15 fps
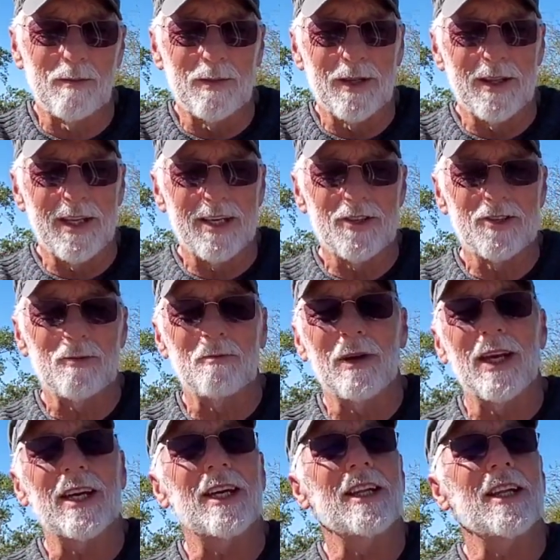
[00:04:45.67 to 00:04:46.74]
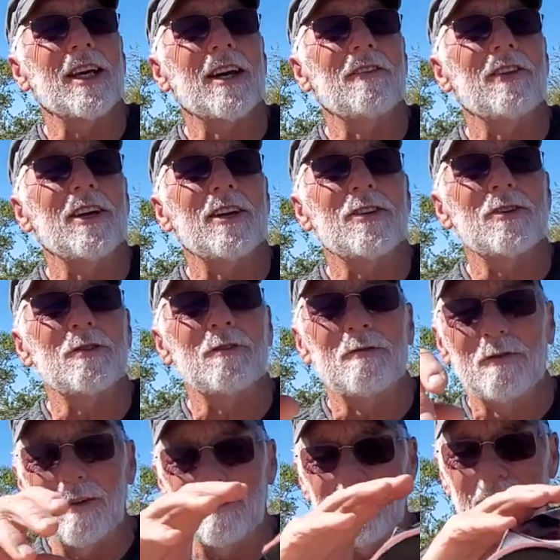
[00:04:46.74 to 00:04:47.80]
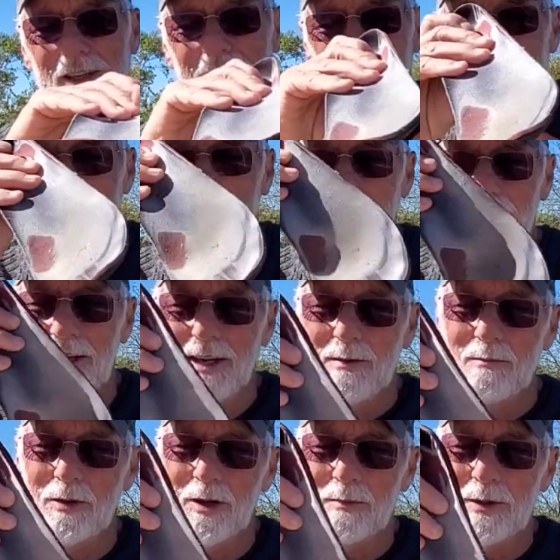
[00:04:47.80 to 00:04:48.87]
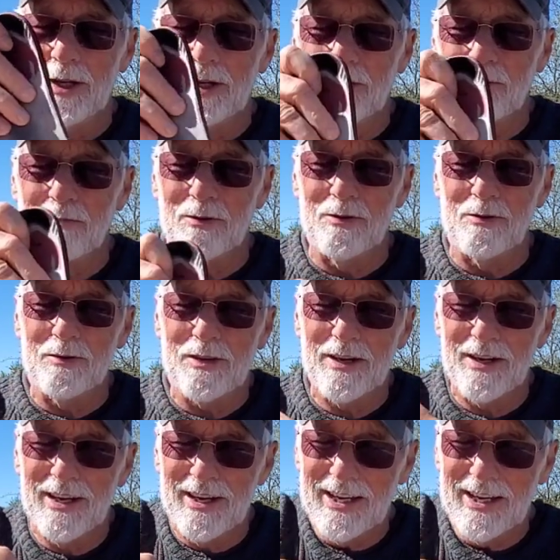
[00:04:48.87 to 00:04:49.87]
but these you bake in the oven at 250, put them in your boot,